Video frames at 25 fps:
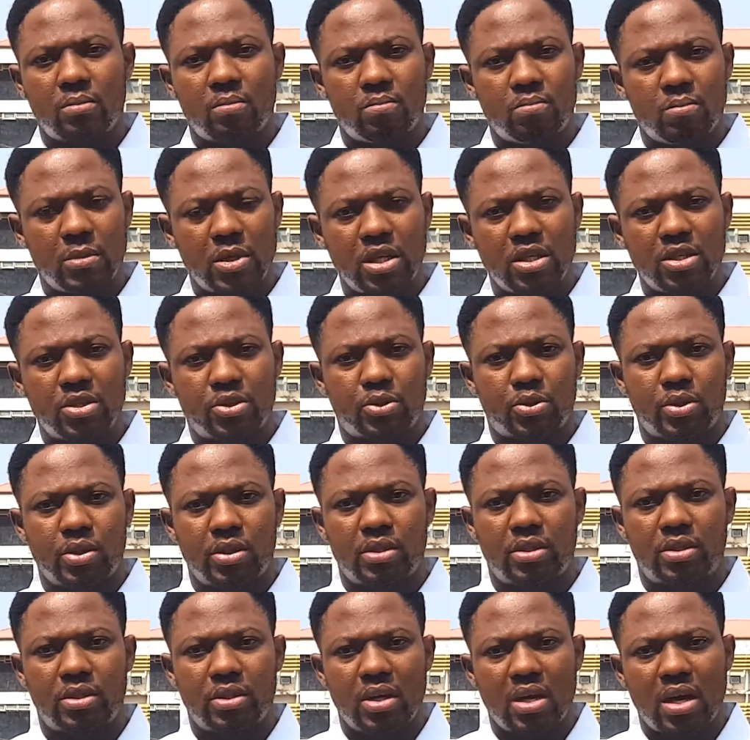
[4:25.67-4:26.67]

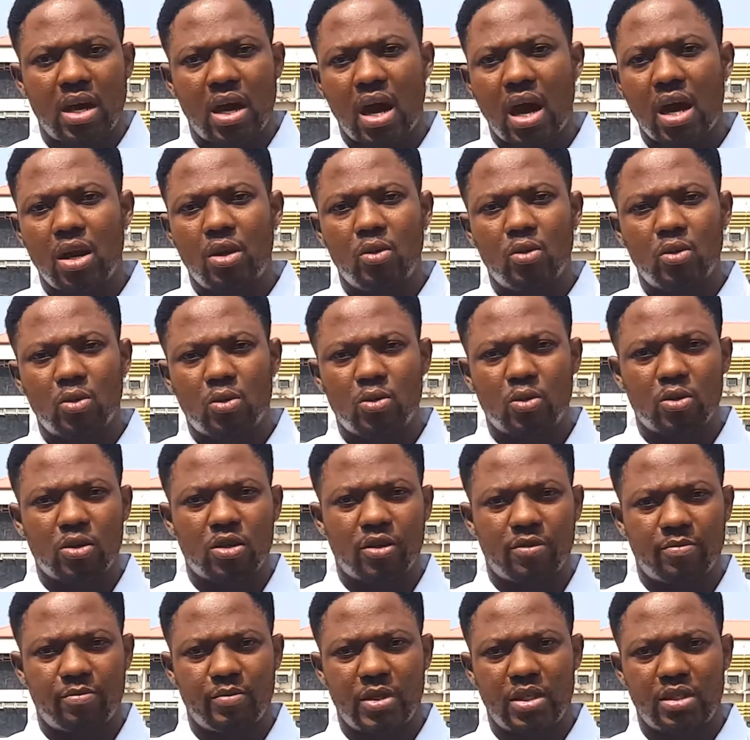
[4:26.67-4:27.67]
ministries, and local
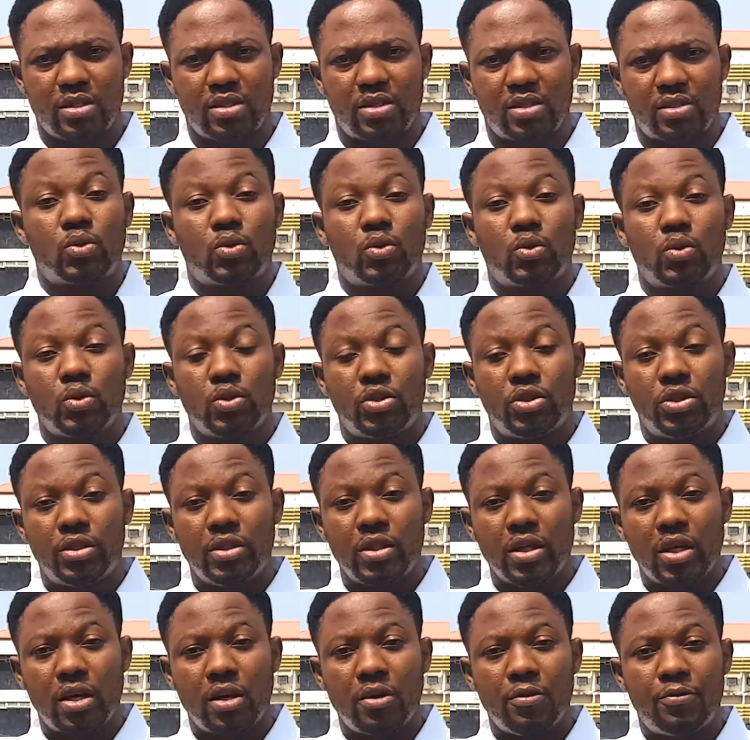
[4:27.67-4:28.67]
governments to
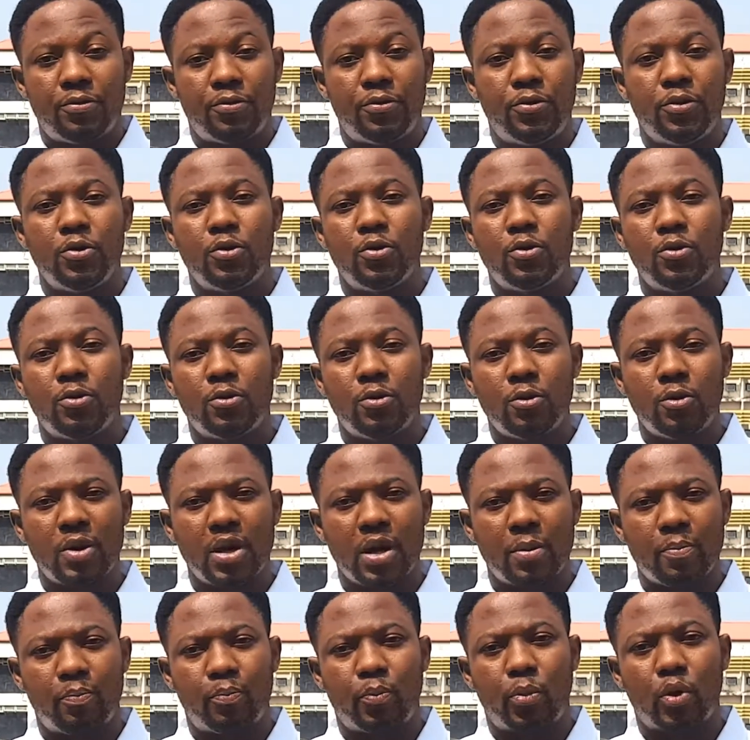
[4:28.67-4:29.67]
share few
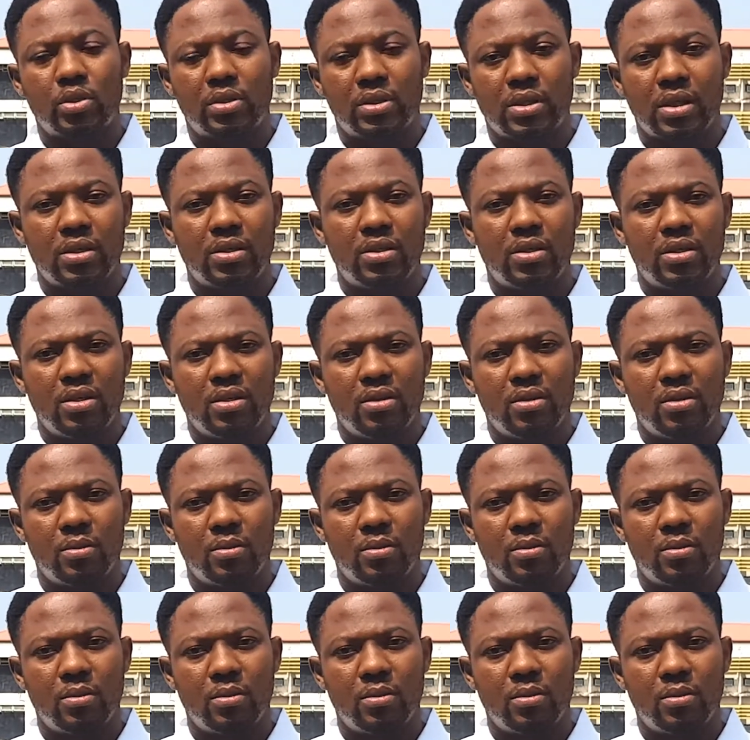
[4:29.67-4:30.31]
imported